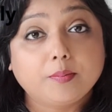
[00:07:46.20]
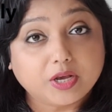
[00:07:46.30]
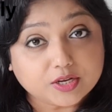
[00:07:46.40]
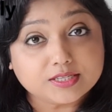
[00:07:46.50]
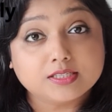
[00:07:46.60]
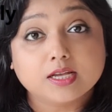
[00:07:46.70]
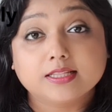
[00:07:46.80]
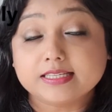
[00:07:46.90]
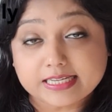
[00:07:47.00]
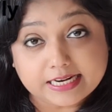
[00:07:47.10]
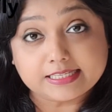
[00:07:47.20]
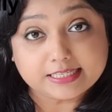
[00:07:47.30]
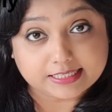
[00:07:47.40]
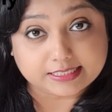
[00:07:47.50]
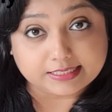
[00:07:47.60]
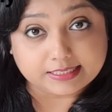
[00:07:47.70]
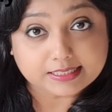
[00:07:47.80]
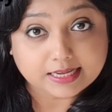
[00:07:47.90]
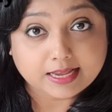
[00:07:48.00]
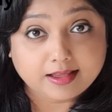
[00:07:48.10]
because the senior
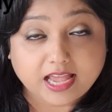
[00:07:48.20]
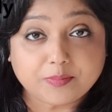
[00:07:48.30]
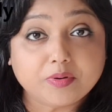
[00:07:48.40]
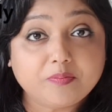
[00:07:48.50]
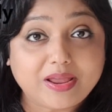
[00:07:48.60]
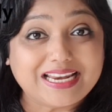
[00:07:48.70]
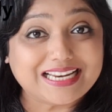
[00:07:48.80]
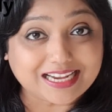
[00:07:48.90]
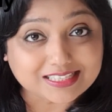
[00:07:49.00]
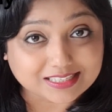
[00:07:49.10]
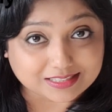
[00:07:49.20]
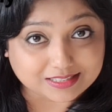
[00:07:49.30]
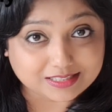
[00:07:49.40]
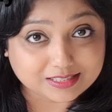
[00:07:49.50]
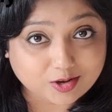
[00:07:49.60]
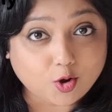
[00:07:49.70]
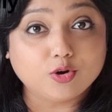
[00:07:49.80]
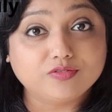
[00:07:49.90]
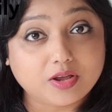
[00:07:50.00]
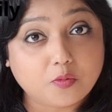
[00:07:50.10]
citizens had been paying taxes all
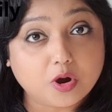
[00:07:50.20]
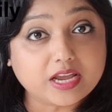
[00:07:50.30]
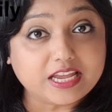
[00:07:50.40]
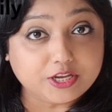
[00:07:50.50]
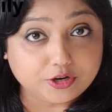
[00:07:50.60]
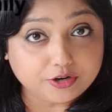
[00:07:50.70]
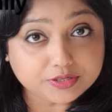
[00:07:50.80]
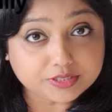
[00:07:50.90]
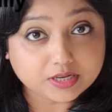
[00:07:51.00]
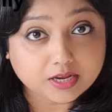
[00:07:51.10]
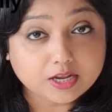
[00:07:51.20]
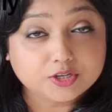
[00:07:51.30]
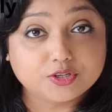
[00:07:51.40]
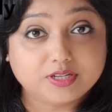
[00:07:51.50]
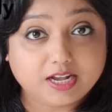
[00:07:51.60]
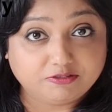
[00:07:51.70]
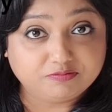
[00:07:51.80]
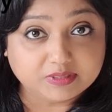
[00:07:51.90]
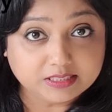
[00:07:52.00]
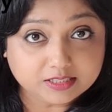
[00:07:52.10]
of their working years to the
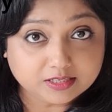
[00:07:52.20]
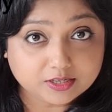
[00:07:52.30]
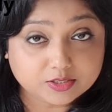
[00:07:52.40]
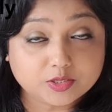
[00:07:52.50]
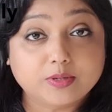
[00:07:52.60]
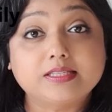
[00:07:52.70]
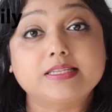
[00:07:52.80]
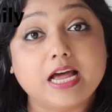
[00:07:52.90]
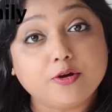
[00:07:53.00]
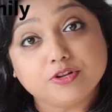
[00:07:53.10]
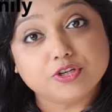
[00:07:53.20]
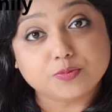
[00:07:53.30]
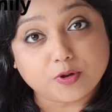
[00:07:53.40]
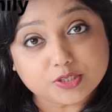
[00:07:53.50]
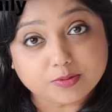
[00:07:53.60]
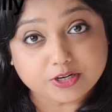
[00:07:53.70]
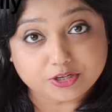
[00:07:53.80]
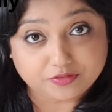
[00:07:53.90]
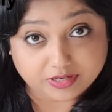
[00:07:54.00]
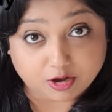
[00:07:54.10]
government. So it's now the
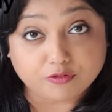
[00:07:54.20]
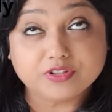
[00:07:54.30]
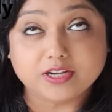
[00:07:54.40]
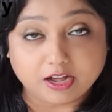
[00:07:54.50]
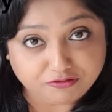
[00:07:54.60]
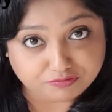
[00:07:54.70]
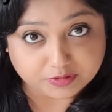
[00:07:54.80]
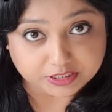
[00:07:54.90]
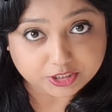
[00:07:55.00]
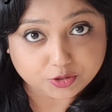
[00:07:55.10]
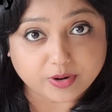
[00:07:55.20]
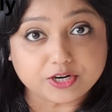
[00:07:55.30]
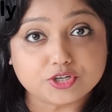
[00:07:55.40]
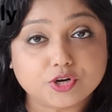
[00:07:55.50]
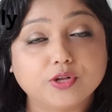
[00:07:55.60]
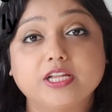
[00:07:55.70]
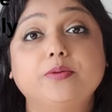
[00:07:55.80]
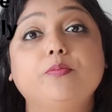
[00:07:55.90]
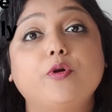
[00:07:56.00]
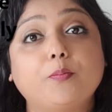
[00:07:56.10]
responsibility of the government to ensure
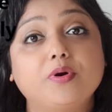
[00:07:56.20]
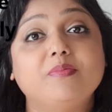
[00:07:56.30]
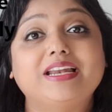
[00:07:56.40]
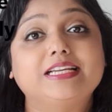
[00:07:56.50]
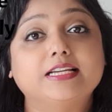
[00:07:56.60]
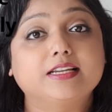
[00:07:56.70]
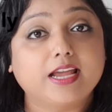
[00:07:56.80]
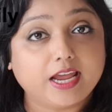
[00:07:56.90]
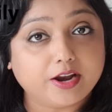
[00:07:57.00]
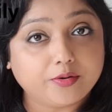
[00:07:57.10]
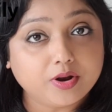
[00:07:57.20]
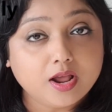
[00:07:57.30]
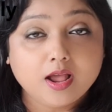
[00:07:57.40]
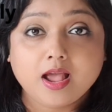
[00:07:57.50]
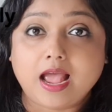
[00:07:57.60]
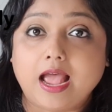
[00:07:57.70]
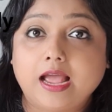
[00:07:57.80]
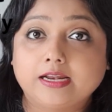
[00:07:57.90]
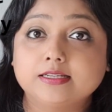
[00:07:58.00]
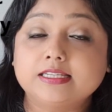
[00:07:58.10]
that proper medical care
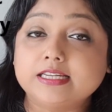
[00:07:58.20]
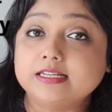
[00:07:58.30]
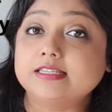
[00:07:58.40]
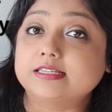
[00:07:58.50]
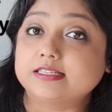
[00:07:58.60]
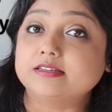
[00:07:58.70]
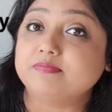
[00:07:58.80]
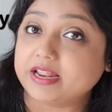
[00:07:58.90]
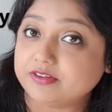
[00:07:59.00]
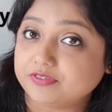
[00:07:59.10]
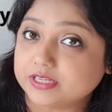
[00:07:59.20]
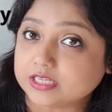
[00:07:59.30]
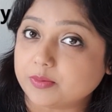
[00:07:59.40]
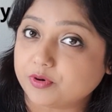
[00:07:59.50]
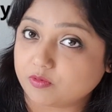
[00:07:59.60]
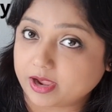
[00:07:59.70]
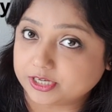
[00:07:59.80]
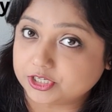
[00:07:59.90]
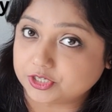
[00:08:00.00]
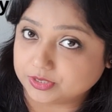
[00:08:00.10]
and senior citizen benefits are
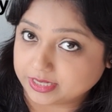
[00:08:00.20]
provided to